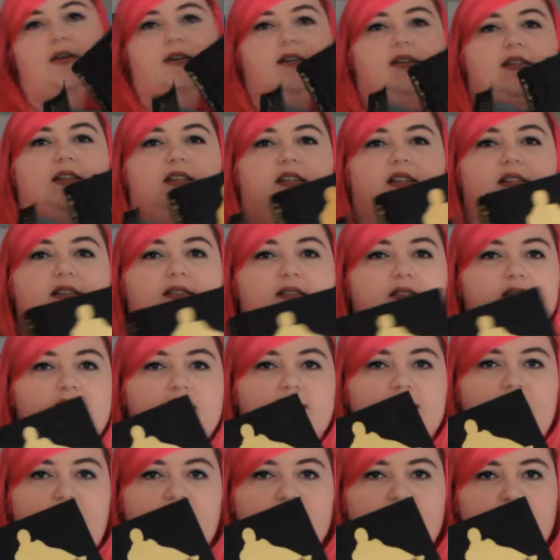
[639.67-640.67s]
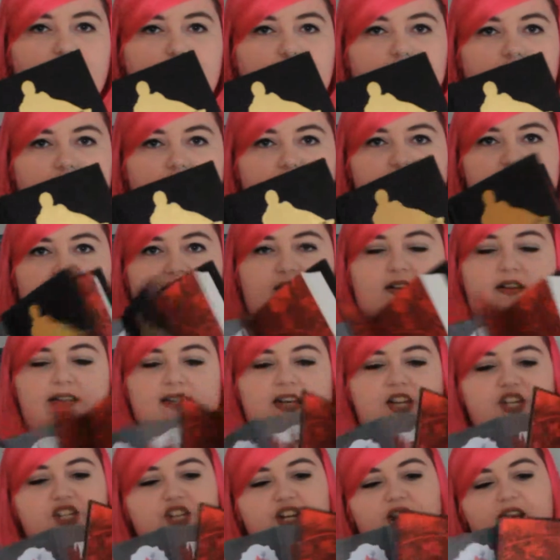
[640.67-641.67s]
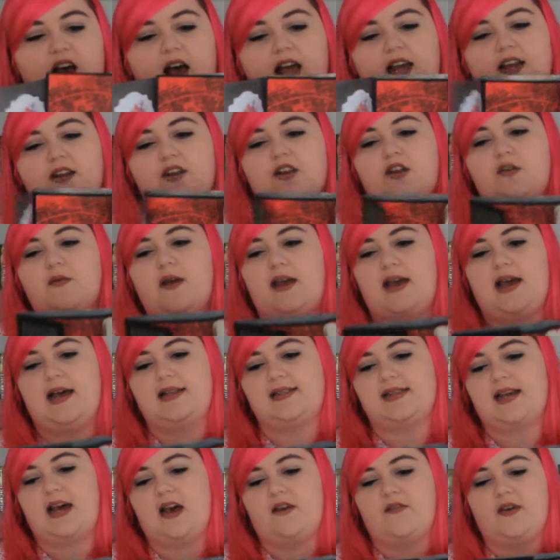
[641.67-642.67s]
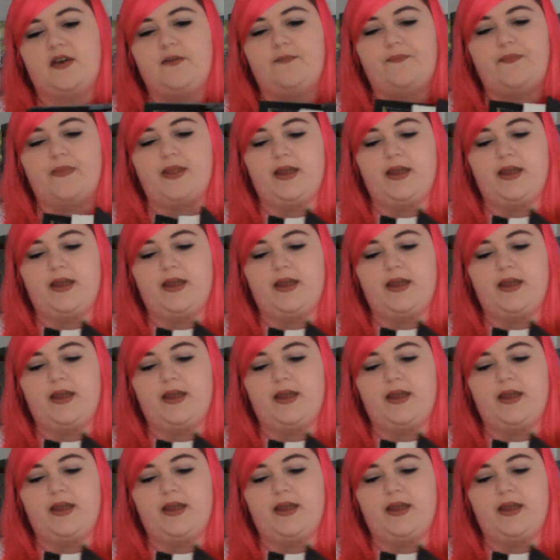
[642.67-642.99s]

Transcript: such a beautiful edition, I knew I had to have it.